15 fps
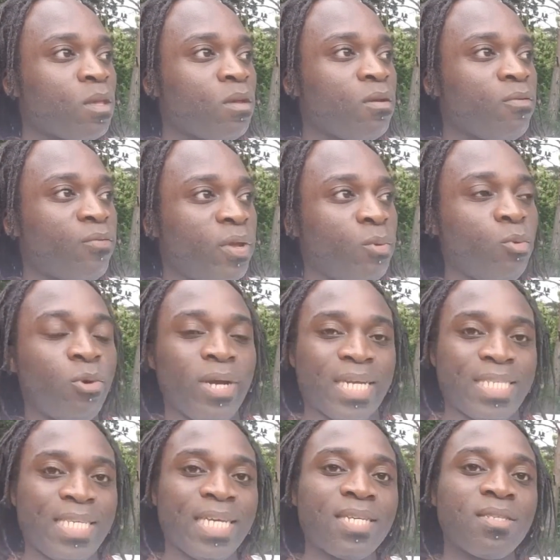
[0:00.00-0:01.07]
free will
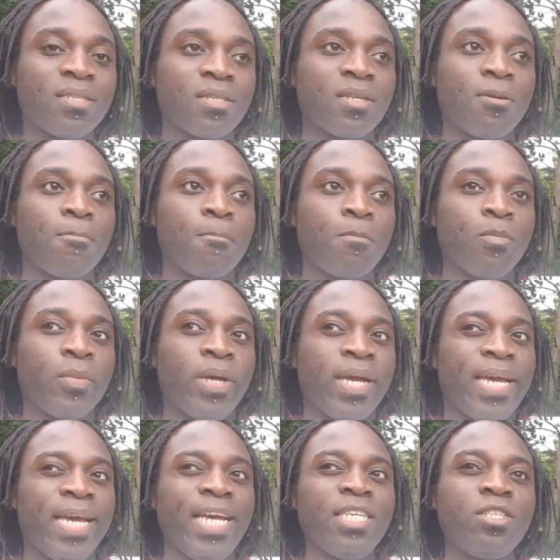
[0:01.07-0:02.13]
exists
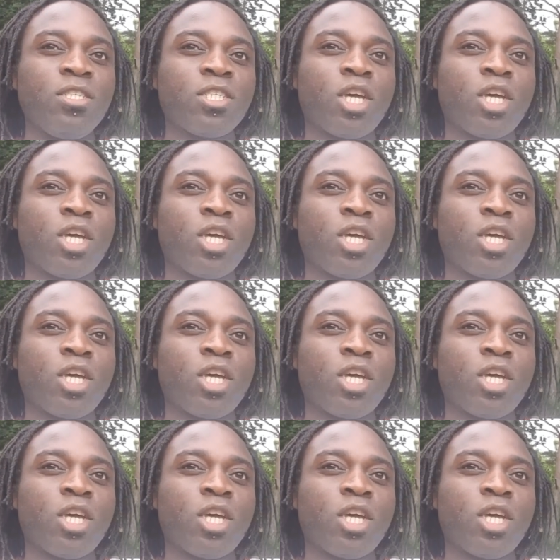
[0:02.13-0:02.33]
isn't